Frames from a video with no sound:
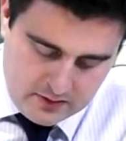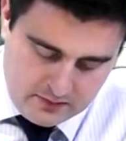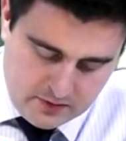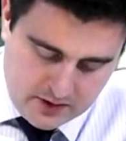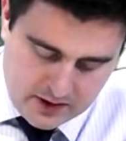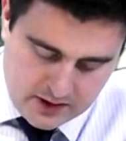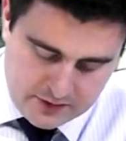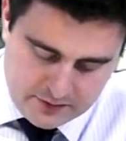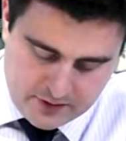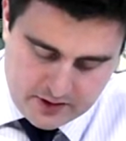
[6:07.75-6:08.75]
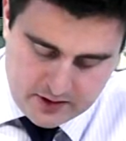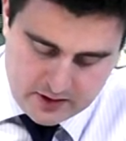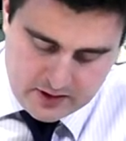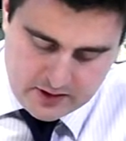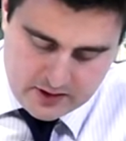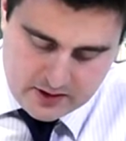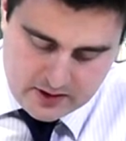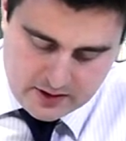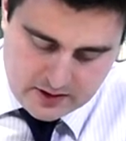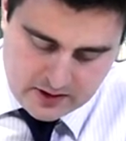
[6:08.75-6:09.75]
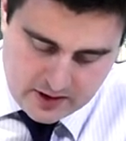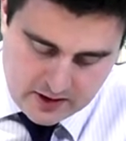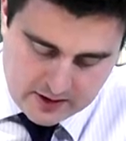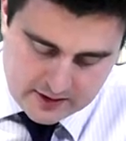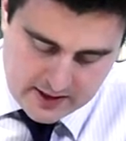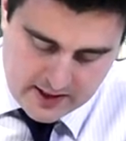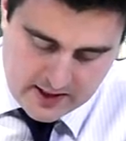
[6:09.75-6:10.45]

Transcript: of 100 occurs